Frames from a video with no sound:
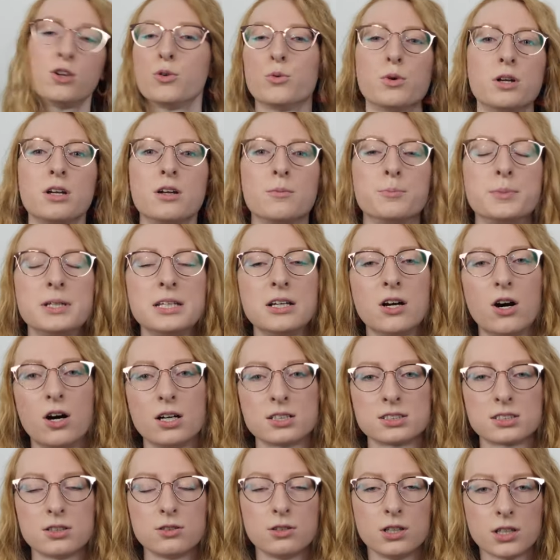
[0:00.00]
You want to be
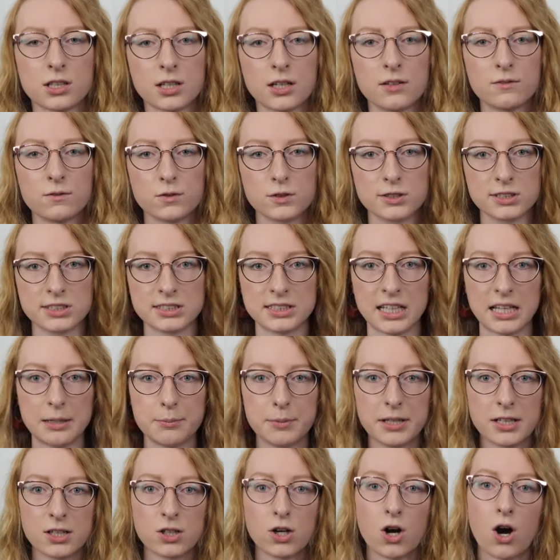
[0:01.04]
also looking for
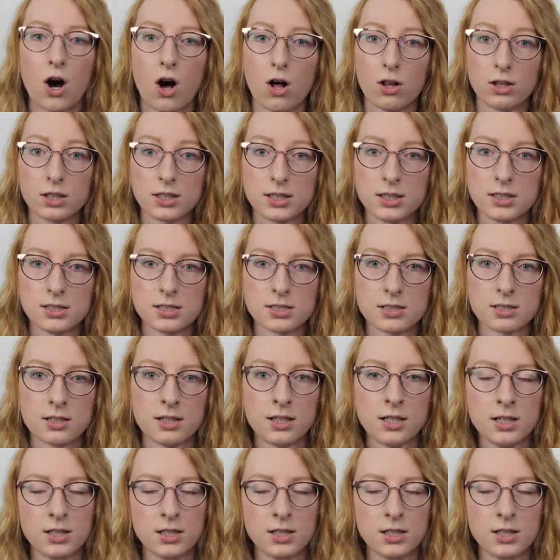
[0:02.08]
statement collars.